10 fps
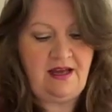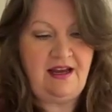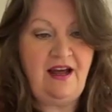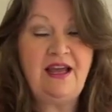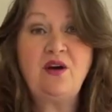I
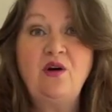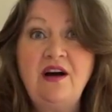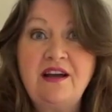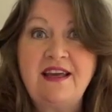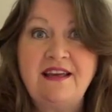like
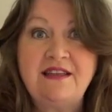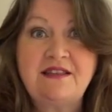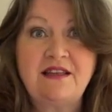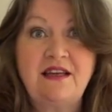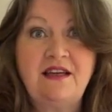quirky, you
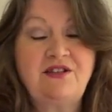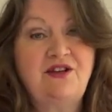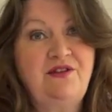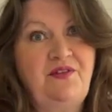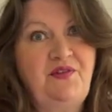see. I
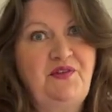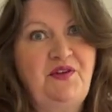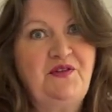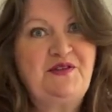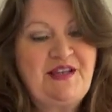don't know if you've
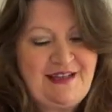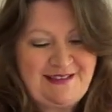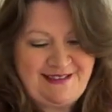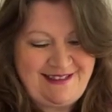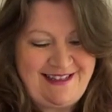
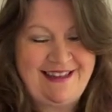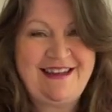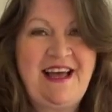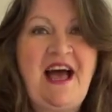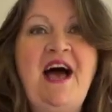noticed.
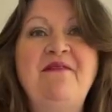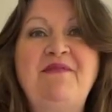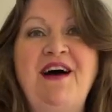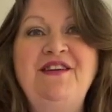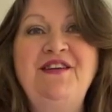
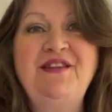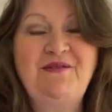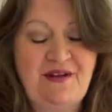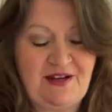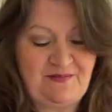But another
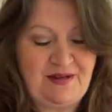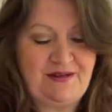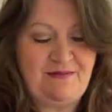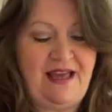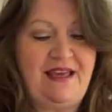one I've
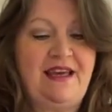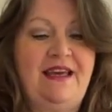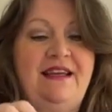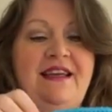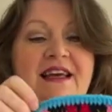been
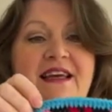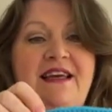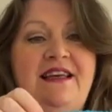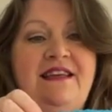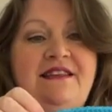making
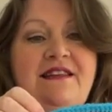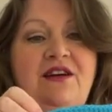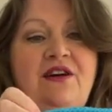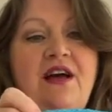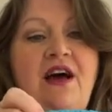is,
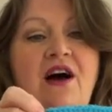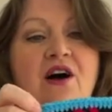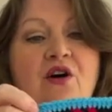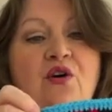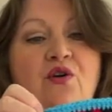look,
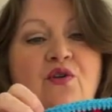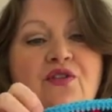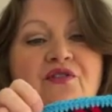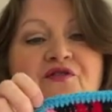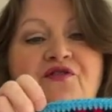oh,
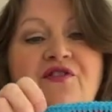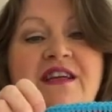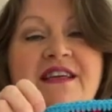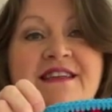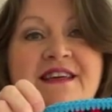the
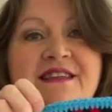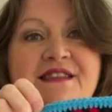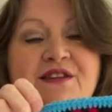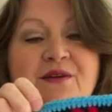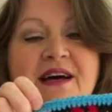Frida
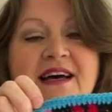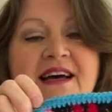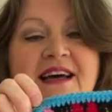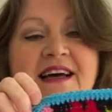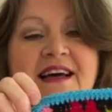
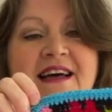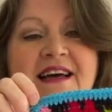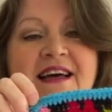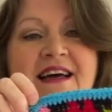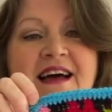
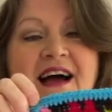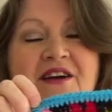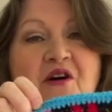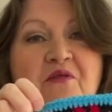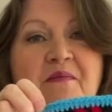square. I
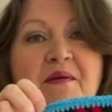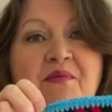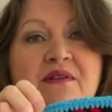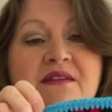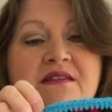can't
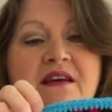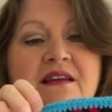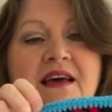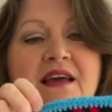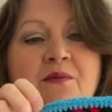remember her
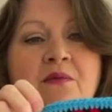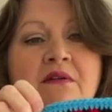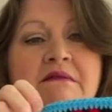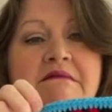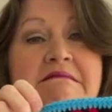surname.
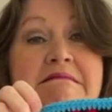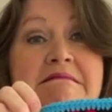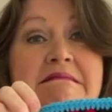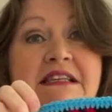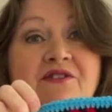
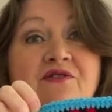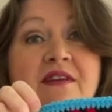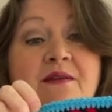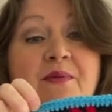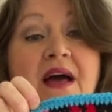Oh, that's
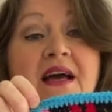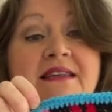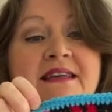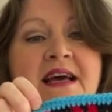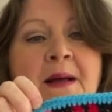really
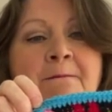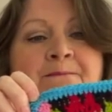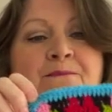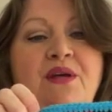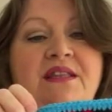bad.
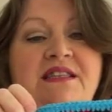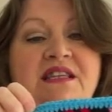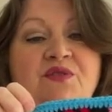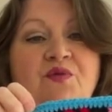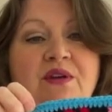But this
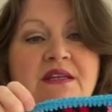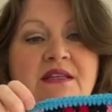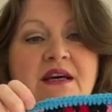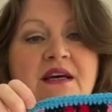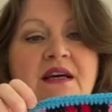is
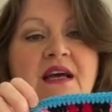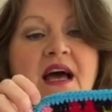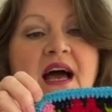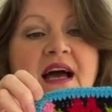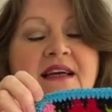Frida,
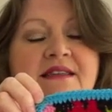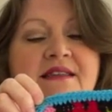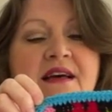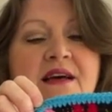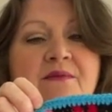and
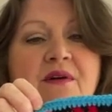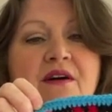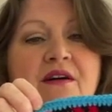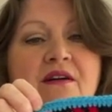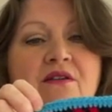
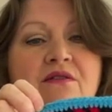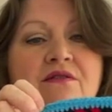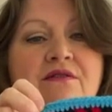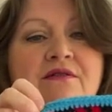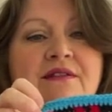
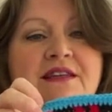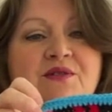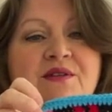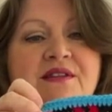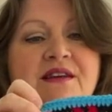
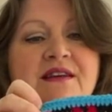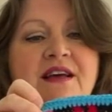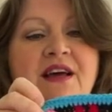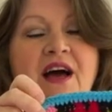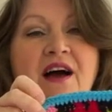this was a
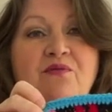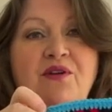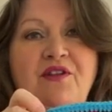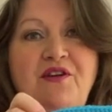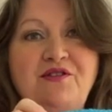
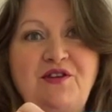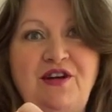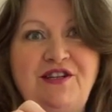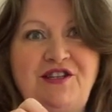one of those colour